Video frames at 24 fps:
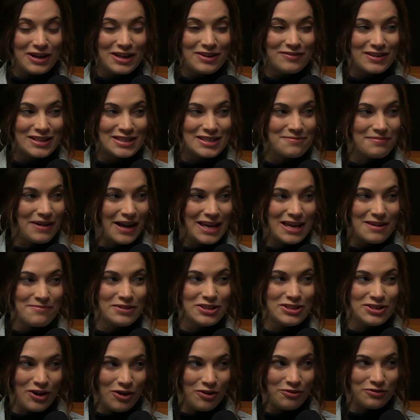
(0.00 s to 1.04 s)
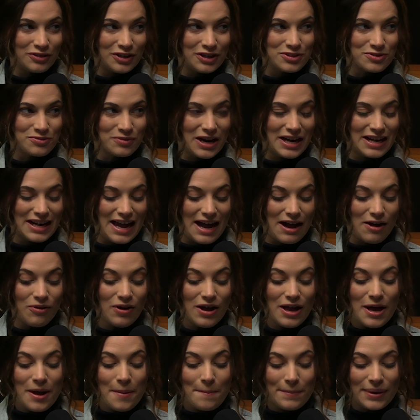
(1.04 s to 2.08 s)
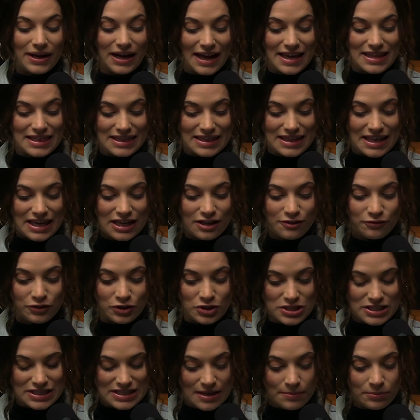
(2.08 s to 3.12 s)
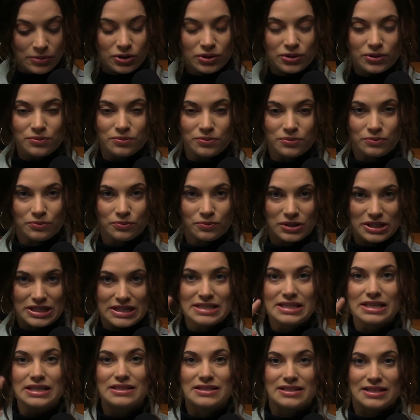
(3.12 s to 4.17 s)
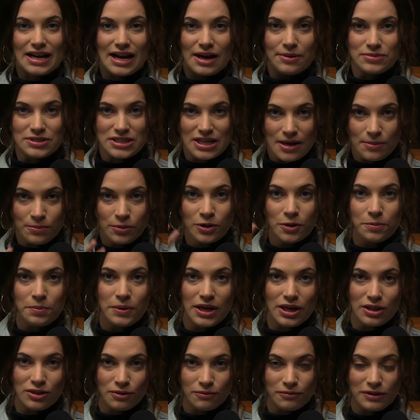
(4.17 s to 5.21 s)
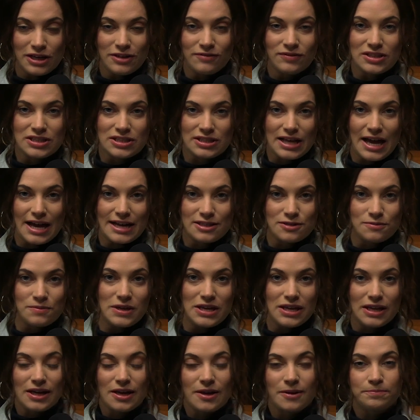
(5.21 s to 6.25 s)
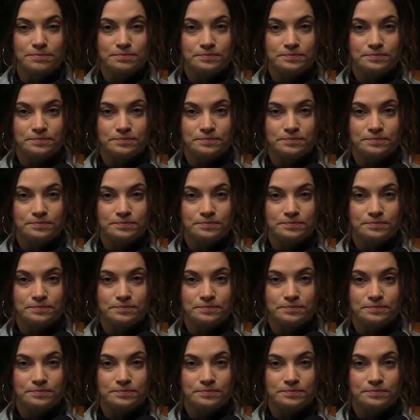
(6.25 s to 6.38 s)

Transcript: Ravens and Miami Dolphins right now, but I think for similar reasons that I was able to pick the Ravens last week,